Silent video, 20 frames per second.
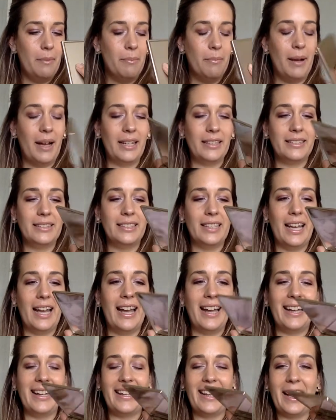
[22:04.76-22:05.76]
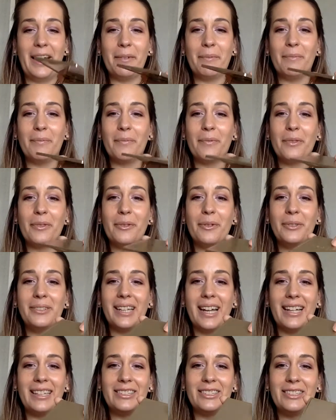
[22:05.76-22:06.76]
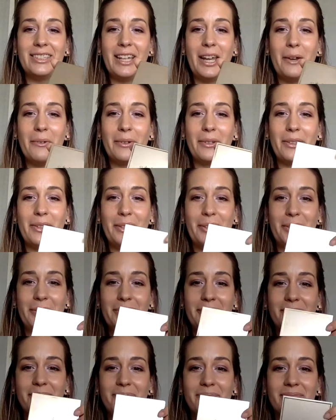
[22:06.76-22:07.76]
but I thought I'd share with you.